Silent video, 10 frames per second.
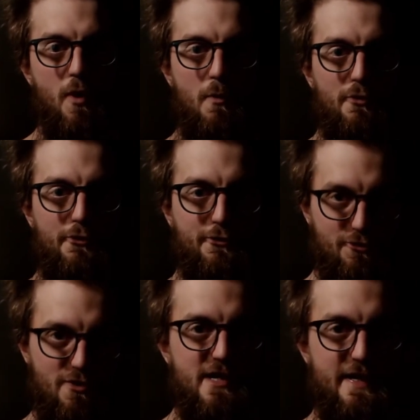of the
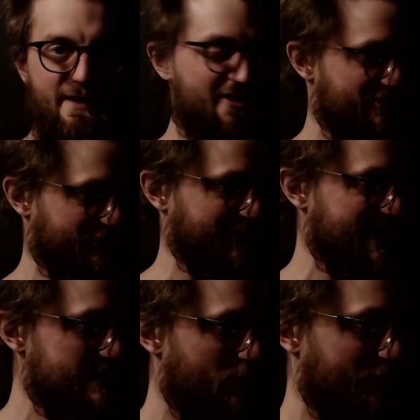screen because the
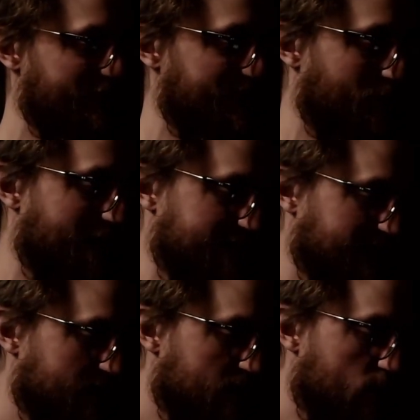keyboard's in the way.
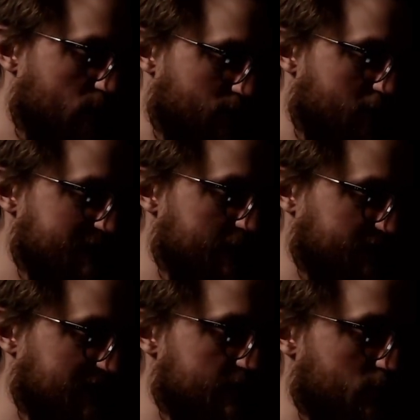Well, right now the
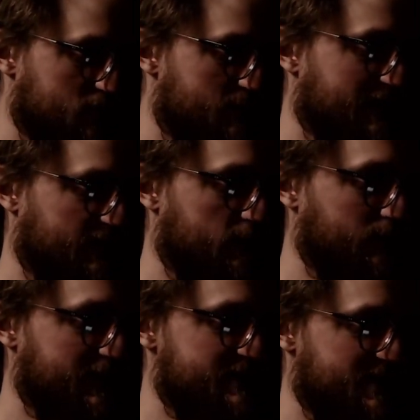keyboard's being a
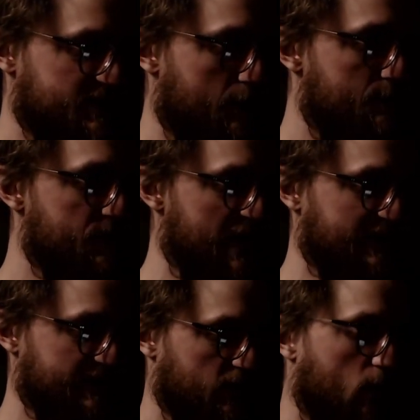complete and utter bell
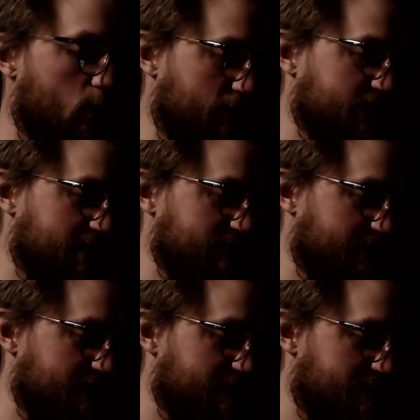end. Oh, I've killed
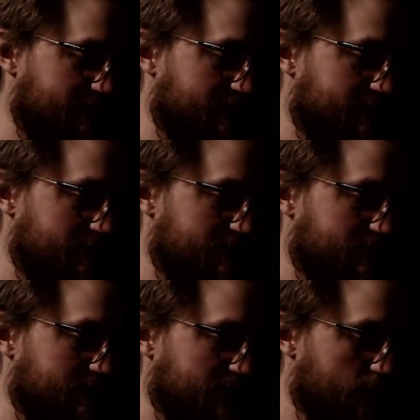it.
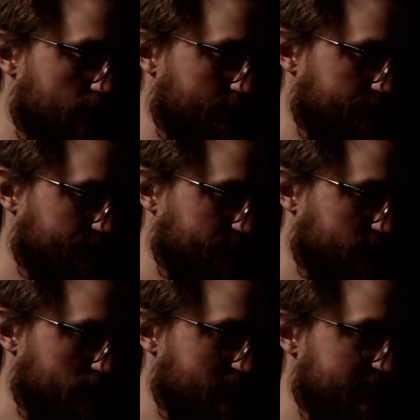Come on.
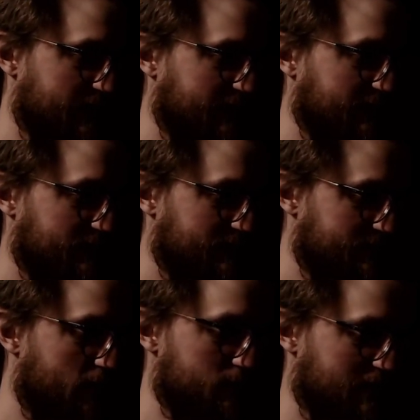Don't be a dick.
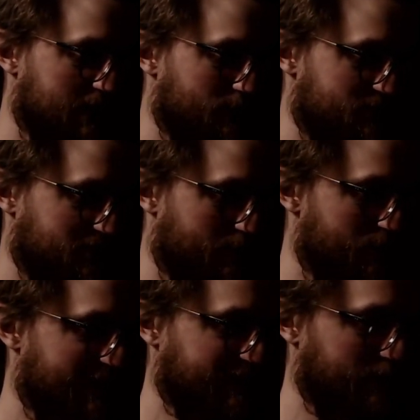Nope, the keyboard's not coming back up.